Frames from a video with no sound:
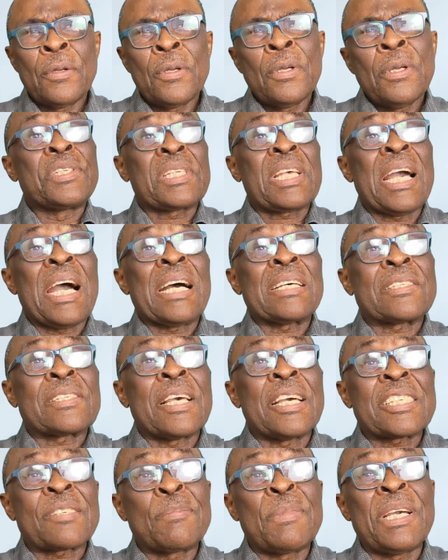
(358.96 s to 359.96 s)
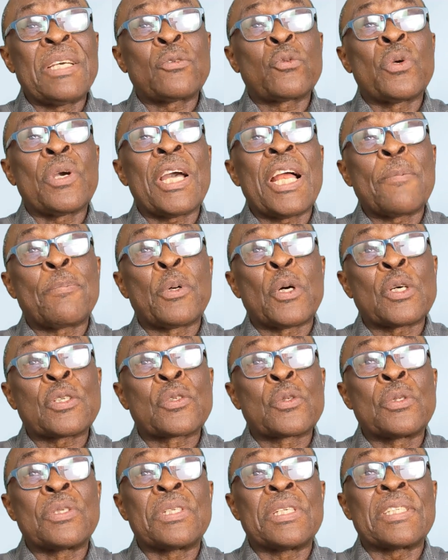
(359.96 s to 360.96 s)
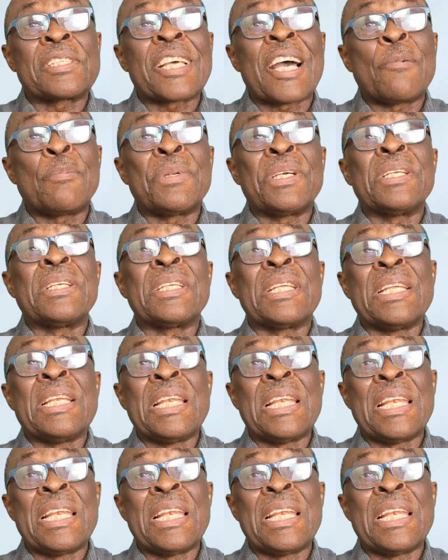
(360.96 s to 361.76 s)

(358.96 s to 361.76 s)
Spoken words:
Risk assessment will help us to determine the